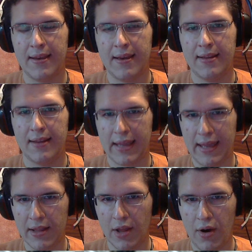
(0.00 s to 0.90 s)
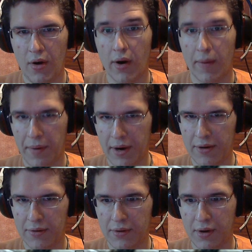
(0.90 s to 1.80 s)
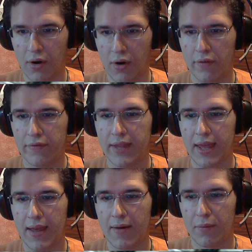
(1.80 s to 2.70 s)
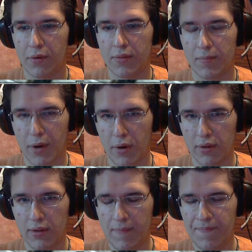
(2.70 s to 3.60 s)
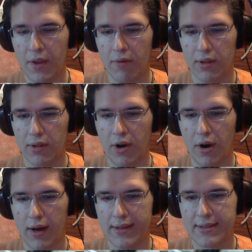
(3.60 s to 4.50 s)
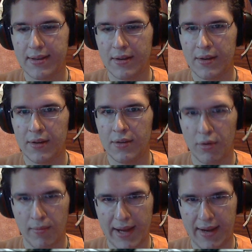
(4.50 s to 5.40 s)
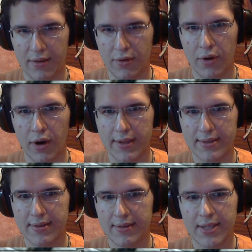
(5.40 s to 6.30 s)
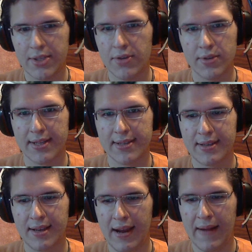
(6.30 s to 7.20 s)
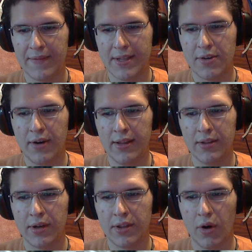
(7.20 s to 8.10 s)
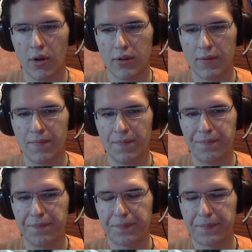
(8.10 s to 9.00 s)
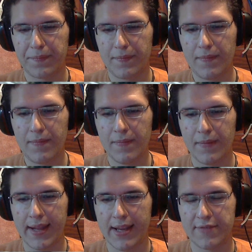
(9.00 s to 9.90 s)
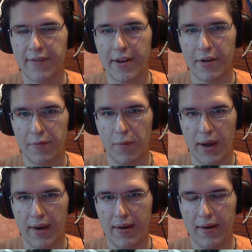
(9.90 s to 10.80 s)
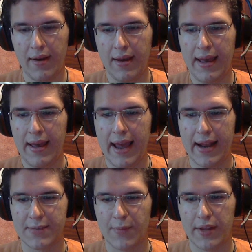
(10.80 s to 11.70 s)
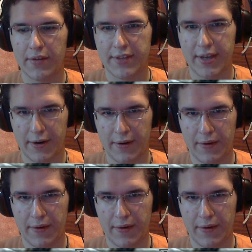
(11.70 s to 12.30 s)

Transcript: the kilo or a pound of the wooden bowl will cost 2 coins. That's useless. Let's go ahead and look at gold. It has value of 1 and has weight of 0.